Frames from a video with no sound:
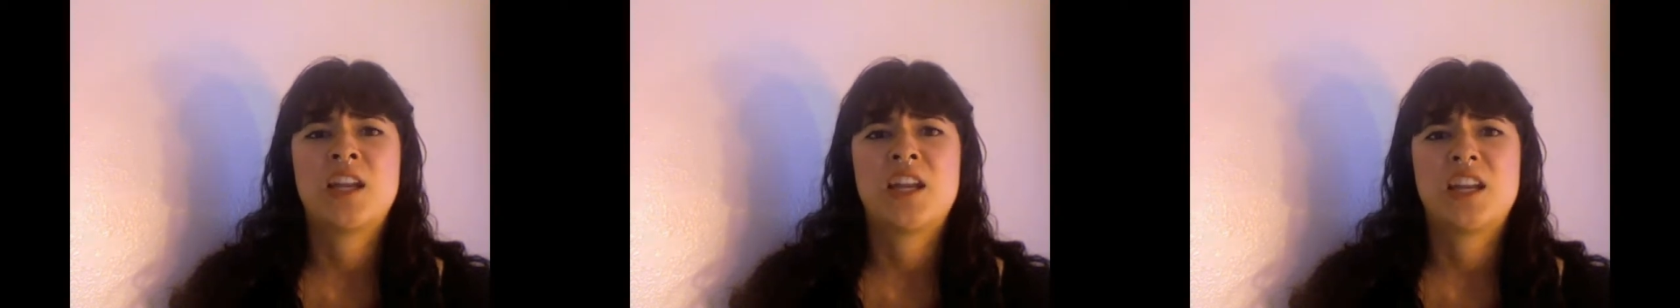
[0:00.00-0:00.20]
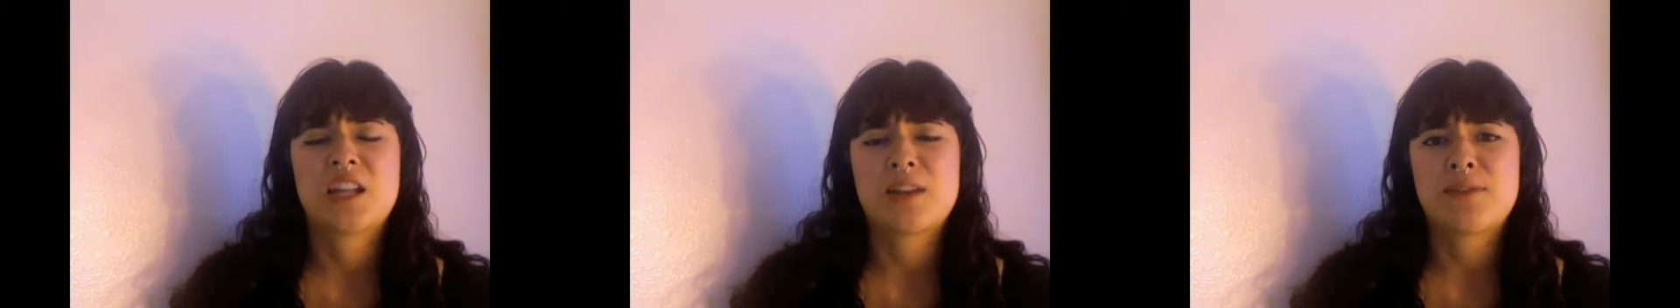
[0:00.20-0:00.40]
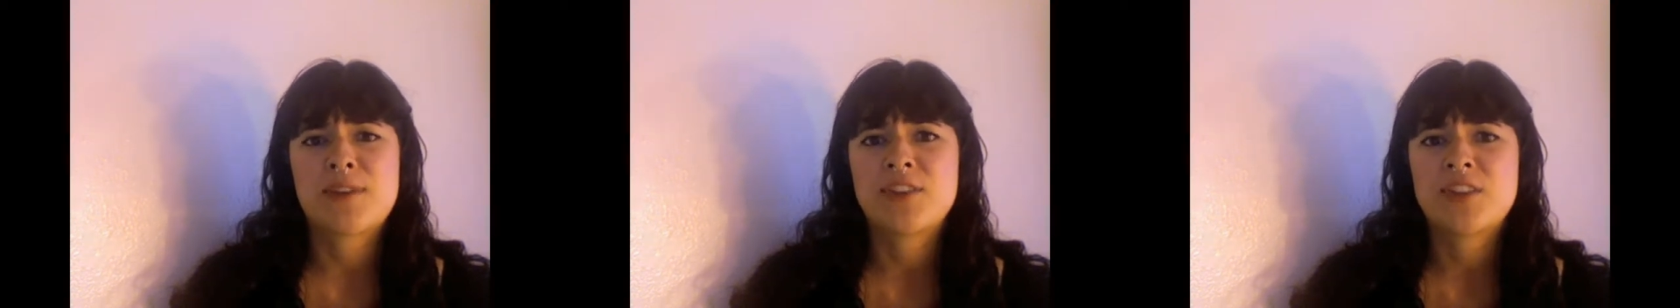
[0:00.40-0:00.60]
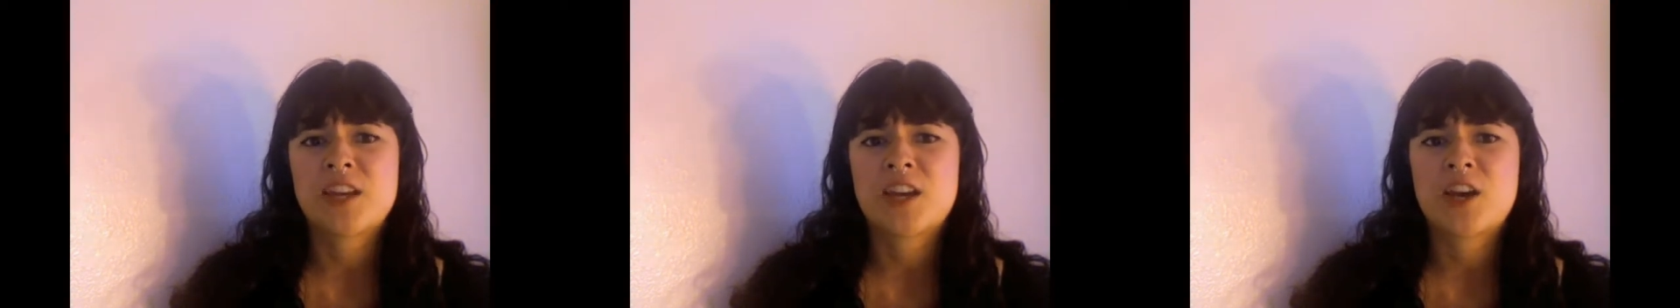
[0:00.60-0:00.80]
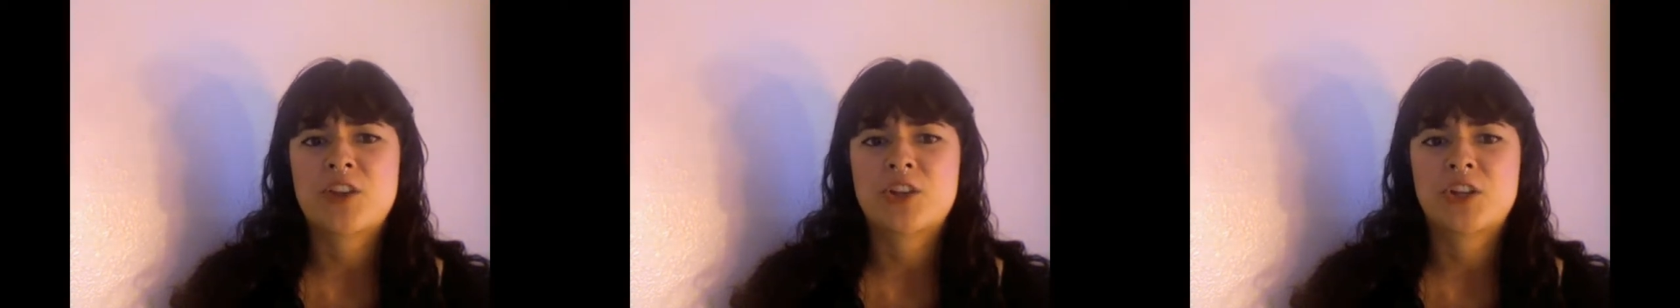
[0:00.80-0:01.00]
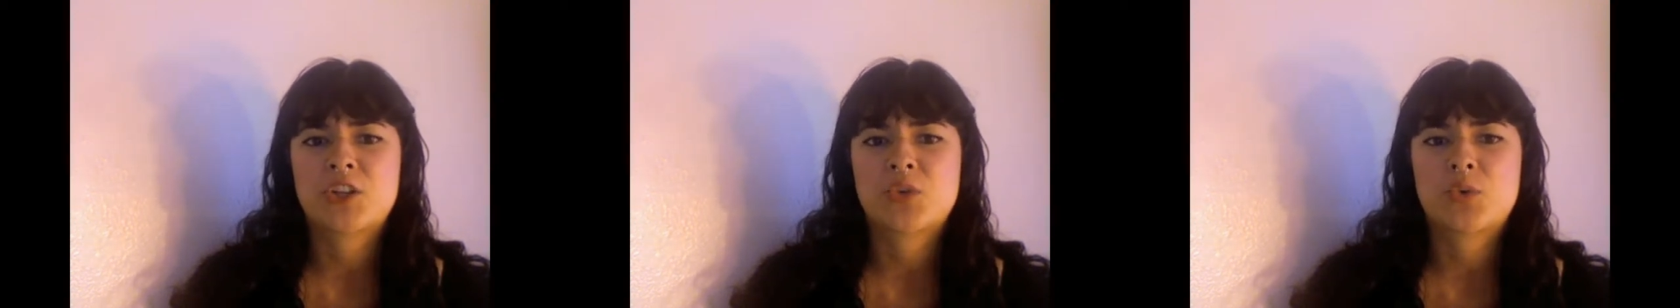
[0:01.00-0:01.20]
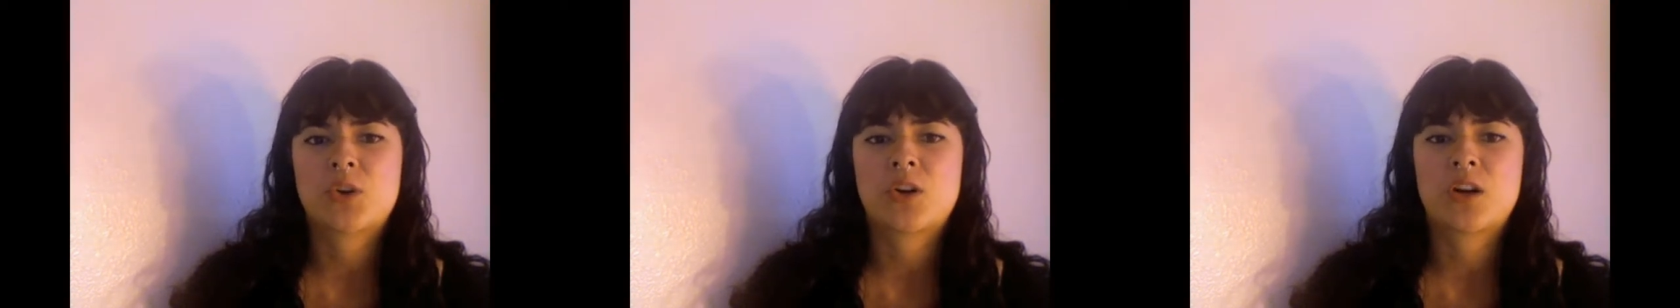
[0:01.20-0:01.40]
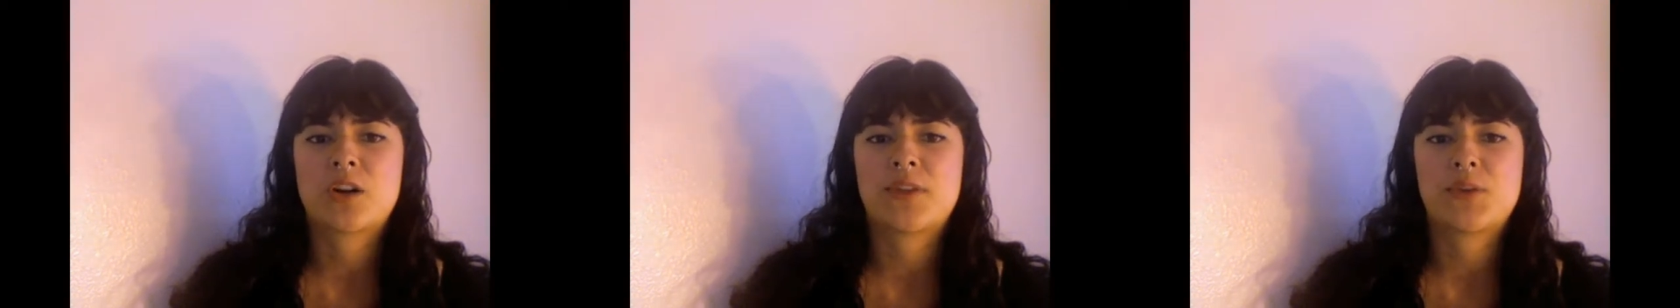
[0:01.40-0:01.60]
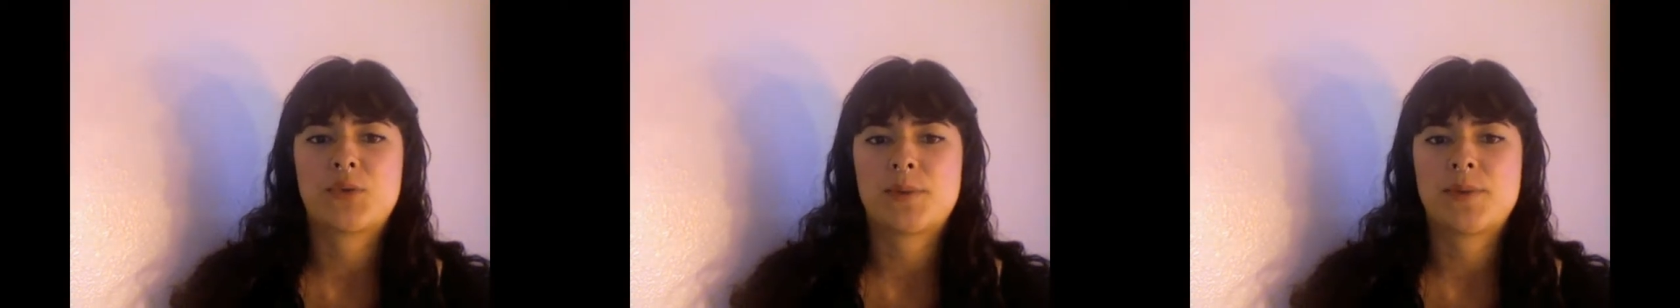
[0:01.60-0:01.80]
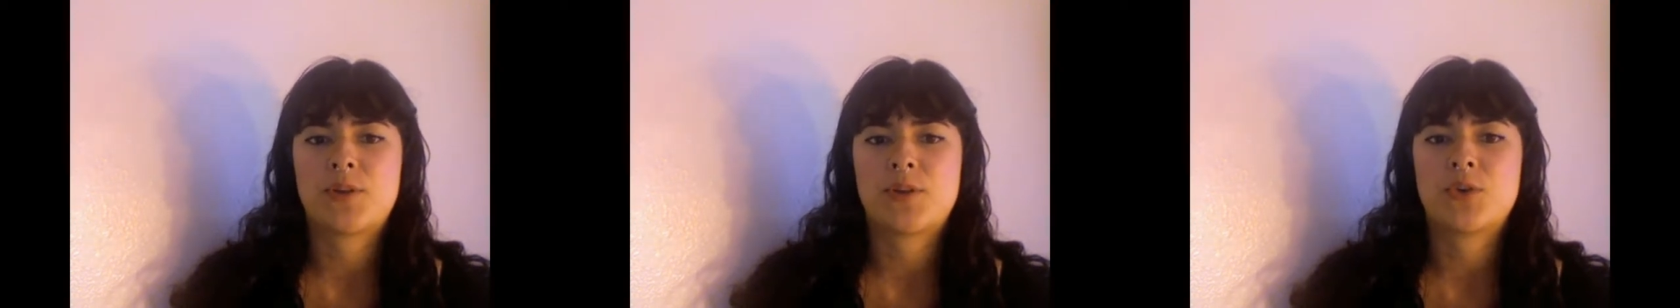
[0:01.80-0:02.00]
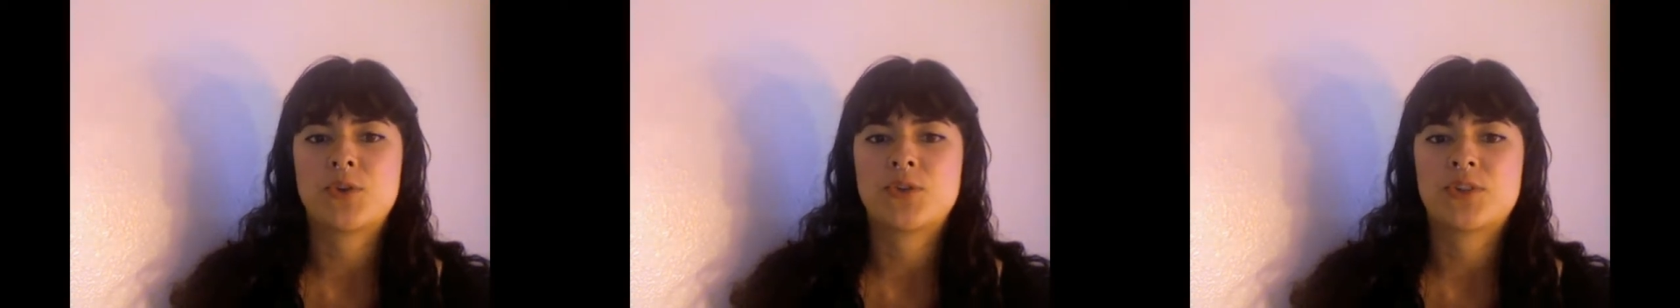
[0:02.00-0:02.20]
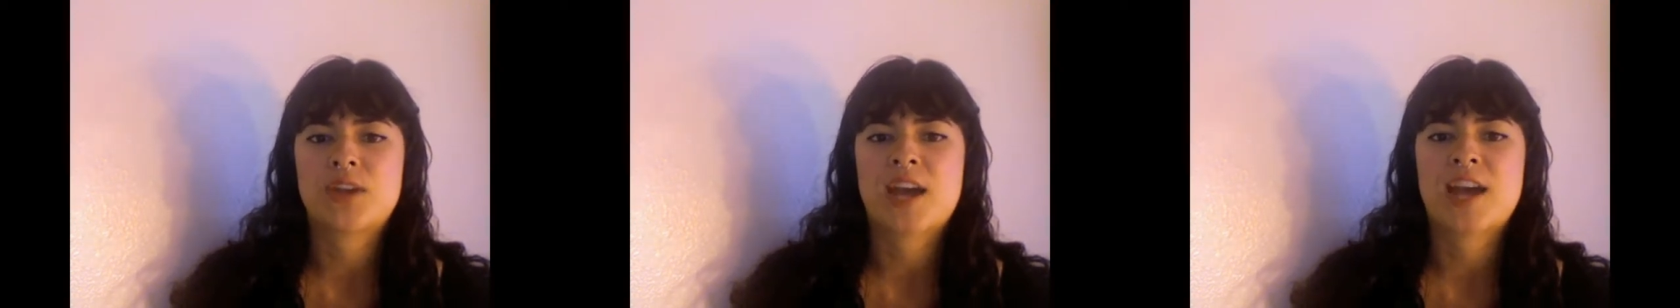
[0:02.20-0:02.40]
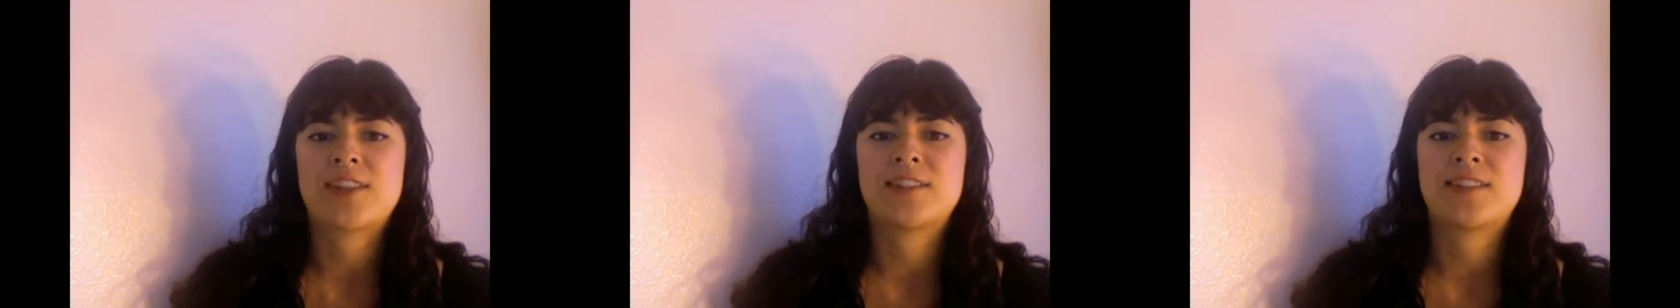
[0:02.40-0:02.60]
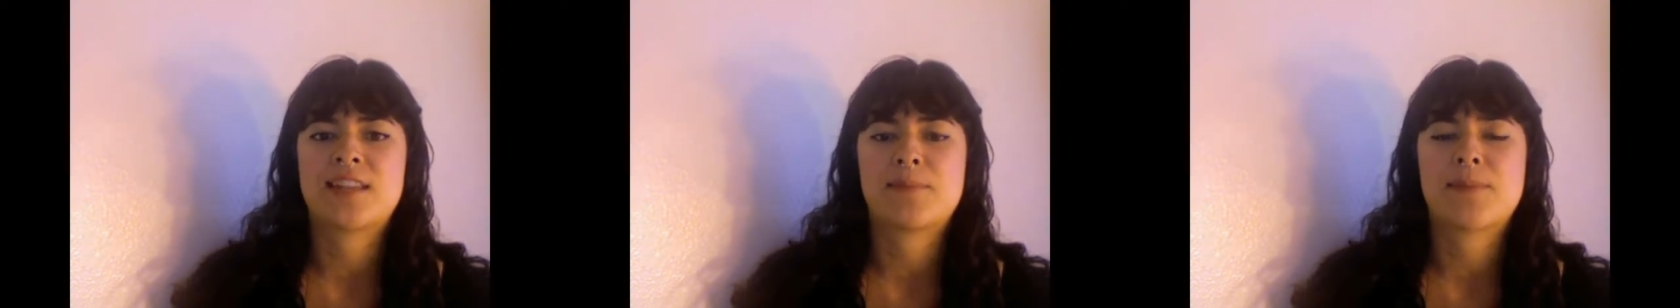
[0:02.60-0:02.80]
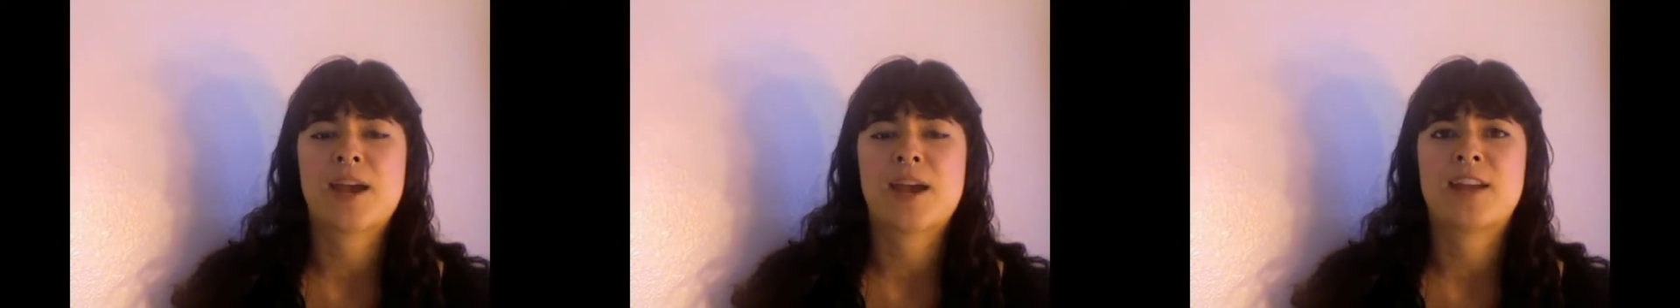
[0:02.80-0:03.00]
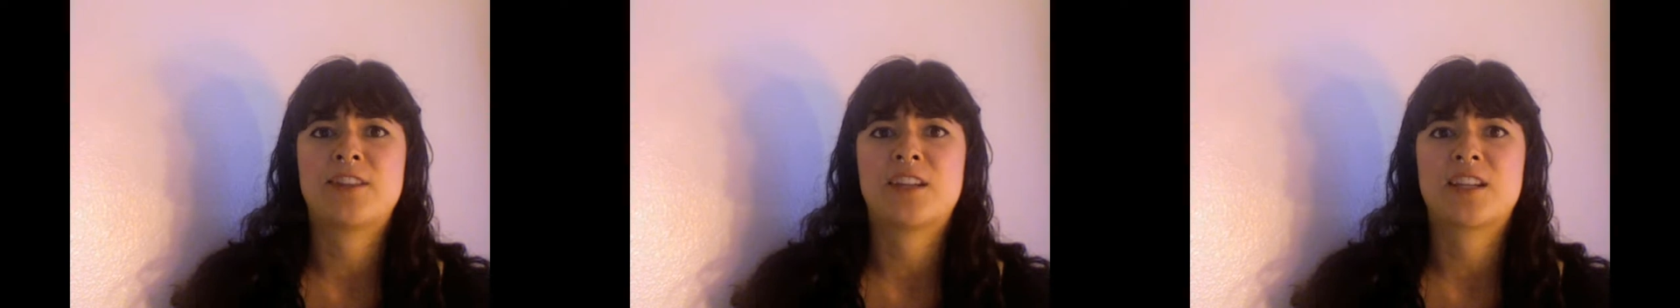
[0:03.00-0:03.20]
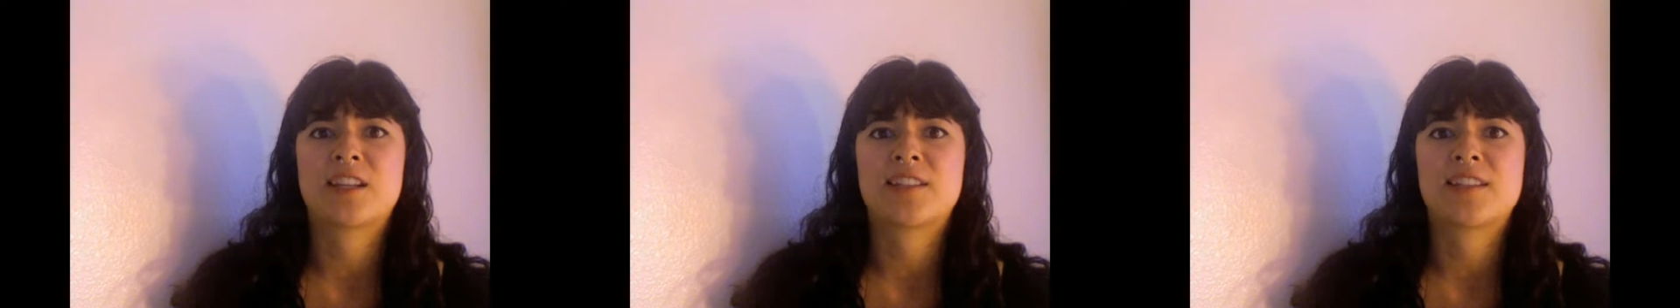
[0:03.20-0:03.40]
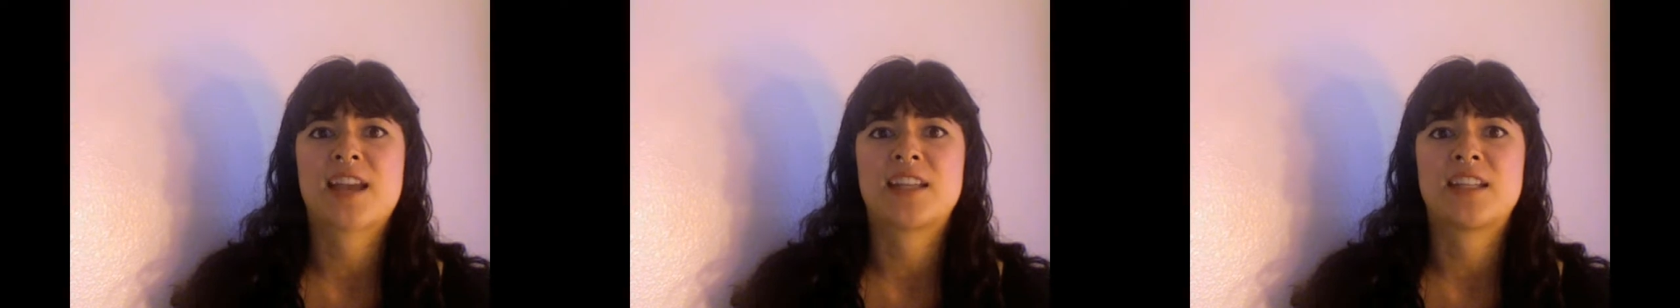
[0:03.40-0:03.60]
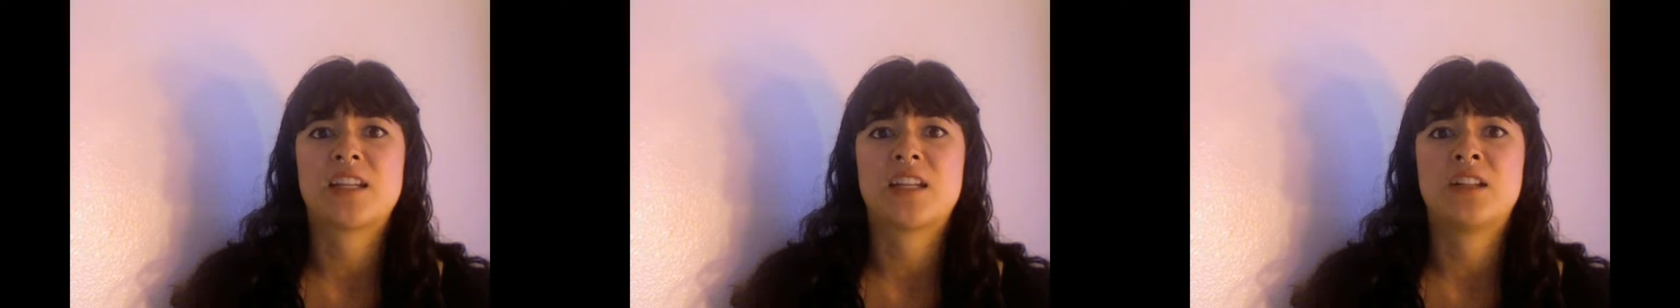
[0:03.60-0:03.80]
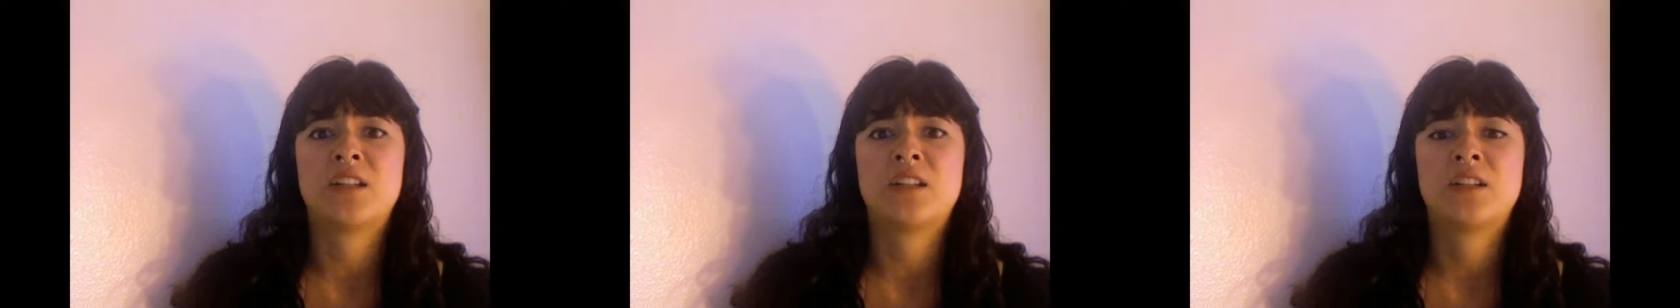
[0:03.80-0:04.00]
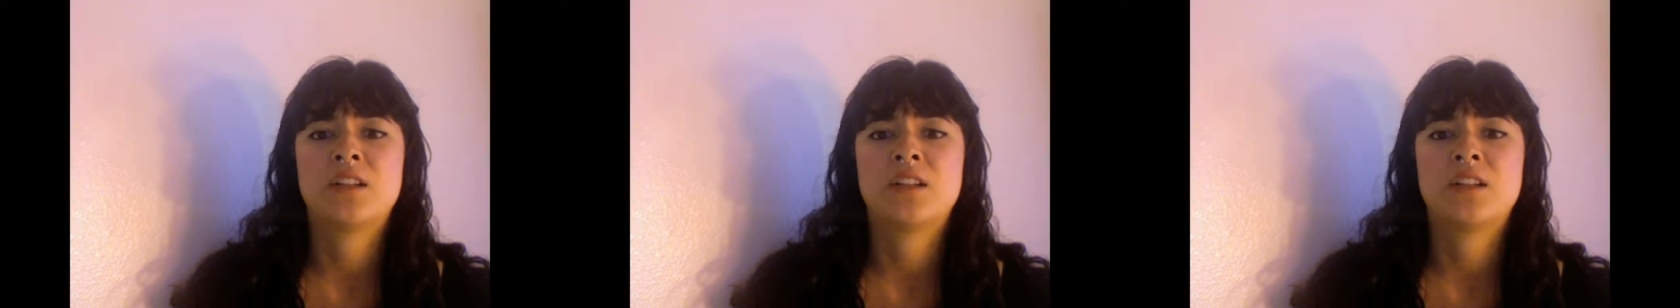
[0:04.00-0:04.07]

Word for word: and I found that other curvy women also had the same bad luck as I did.